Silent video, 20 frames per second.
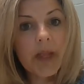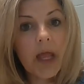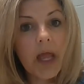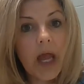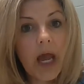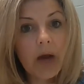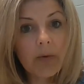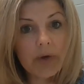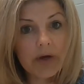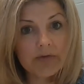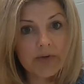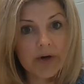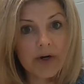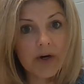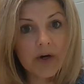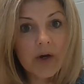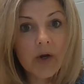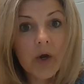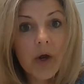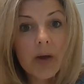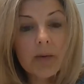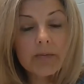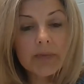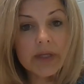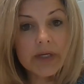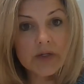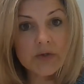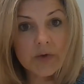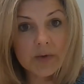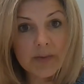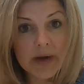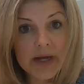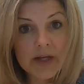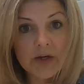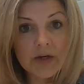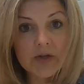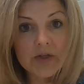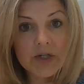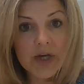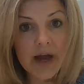However, please remind
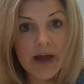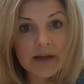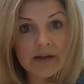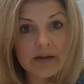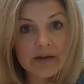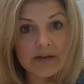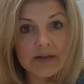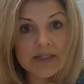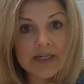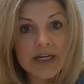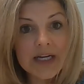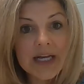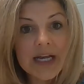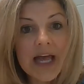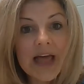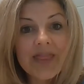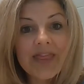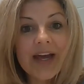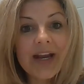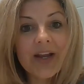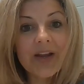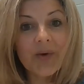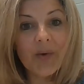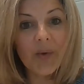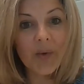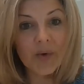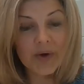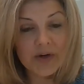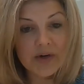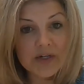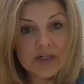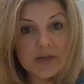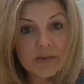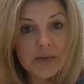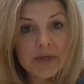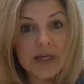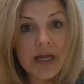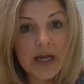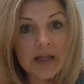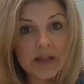your child that in order to
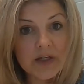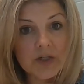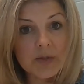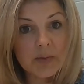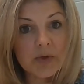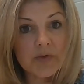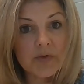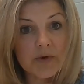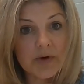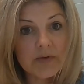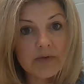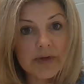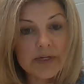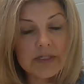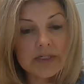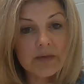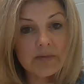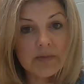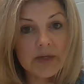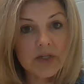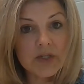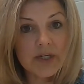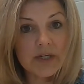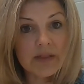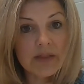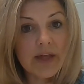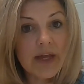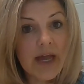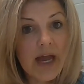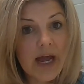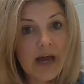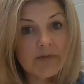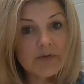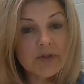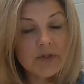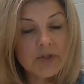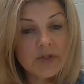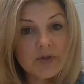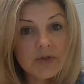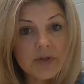be eligible for a resubmission, they have
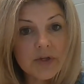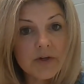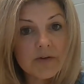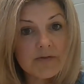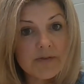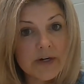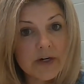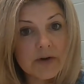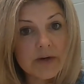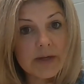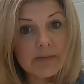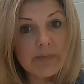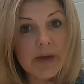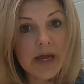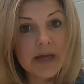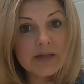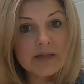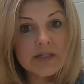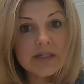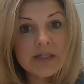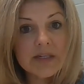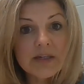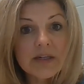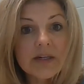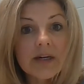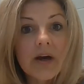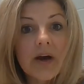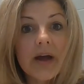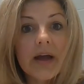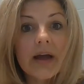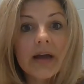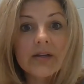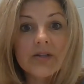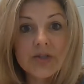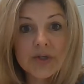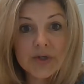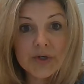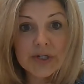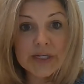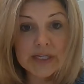to do their very best and
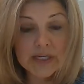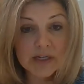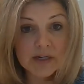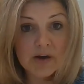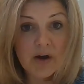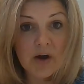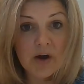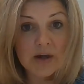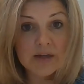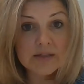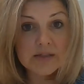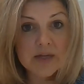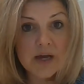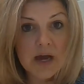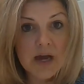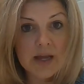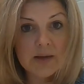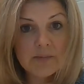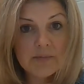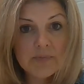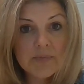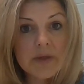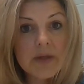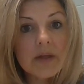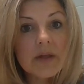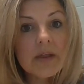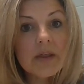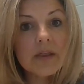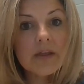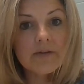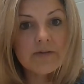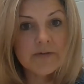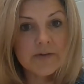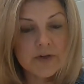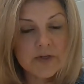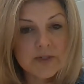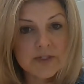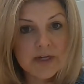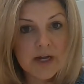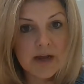turn it in on time the
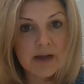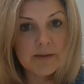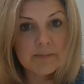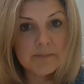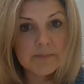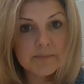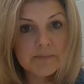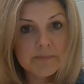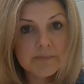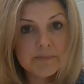first time.